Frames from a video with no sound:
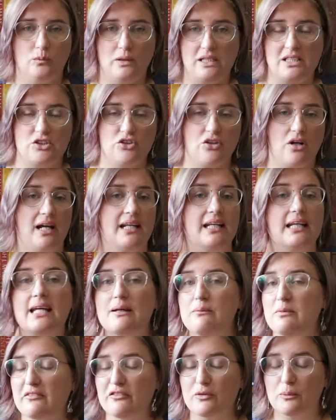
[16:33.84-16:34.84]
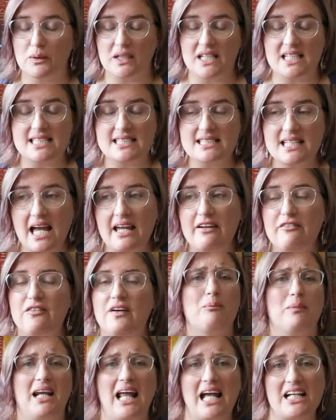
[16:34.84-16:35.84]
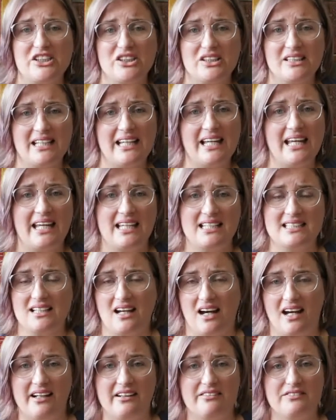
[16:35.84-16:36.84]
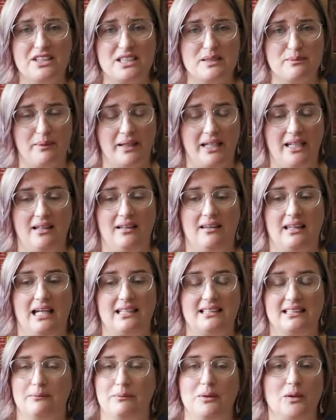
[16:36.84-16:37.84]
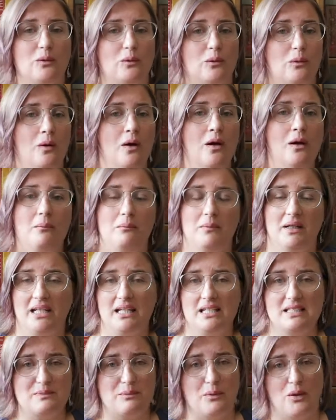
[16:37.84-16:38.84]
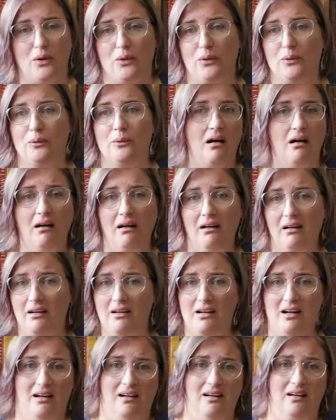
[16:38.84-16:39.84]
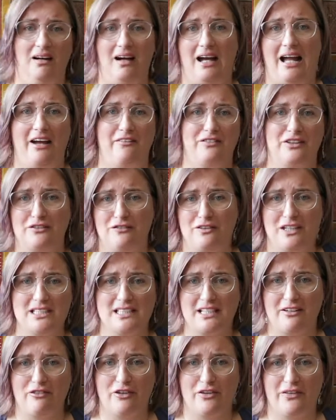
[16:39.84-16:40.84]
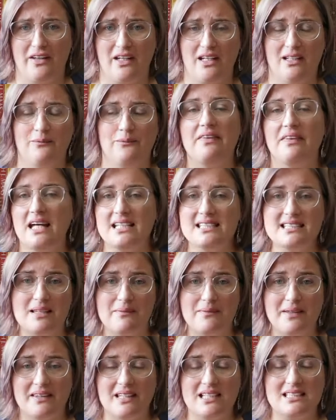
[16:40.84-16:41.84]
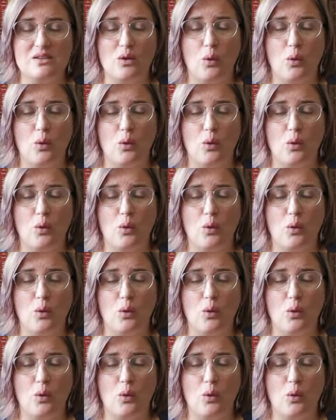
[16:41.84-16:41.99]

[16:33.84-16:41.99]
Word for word: is trying to keep everybody safe, but actually he's kind of just being that typical machismo, oh, I have to fix everything. That's something that's